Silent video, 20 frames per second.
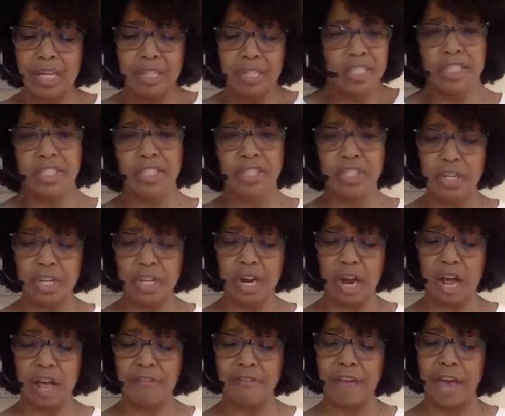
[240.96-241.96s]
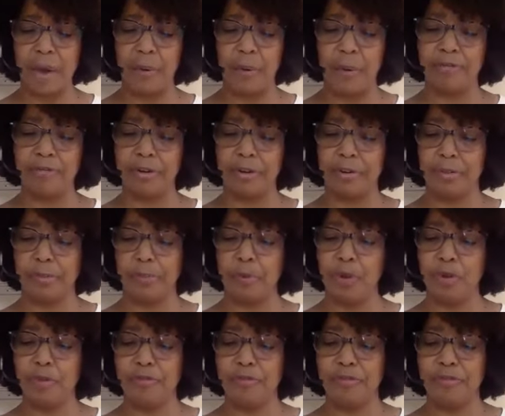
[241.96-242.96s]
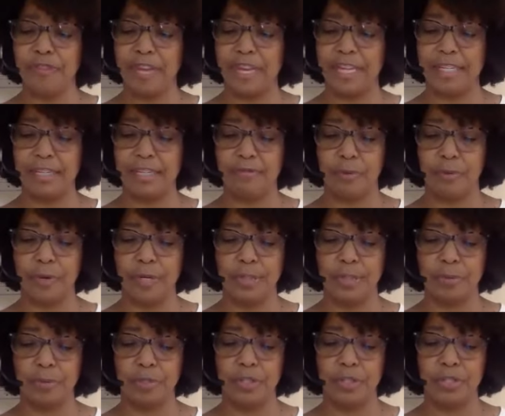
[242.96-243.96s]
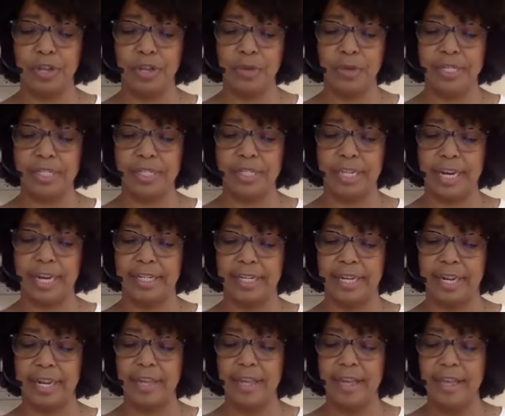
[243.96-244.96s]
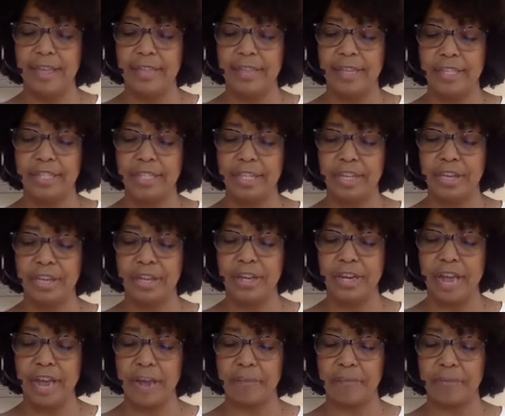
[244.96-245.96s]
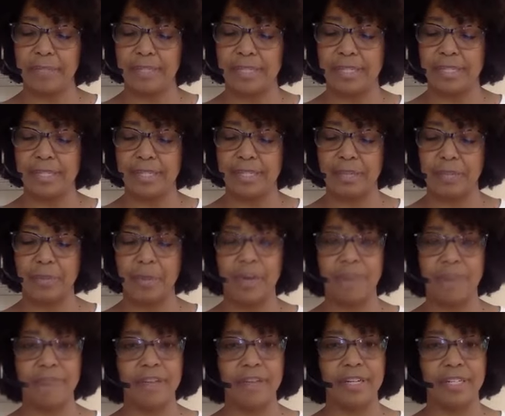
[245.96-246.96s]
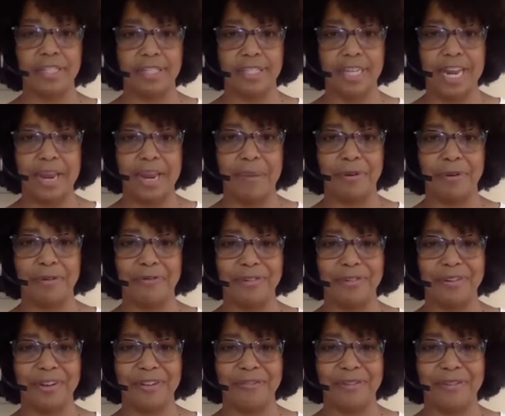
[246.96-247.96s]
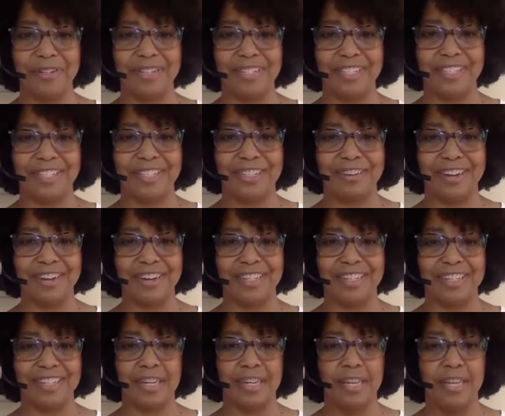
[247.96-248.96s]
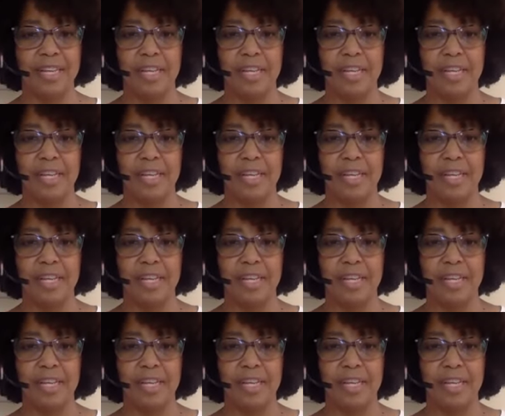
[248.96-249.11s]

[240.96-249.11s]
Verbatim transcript: She shook it off, however. The beautiful face and voice were so enchanting that she could not resist them and felt ashamed of her distrust.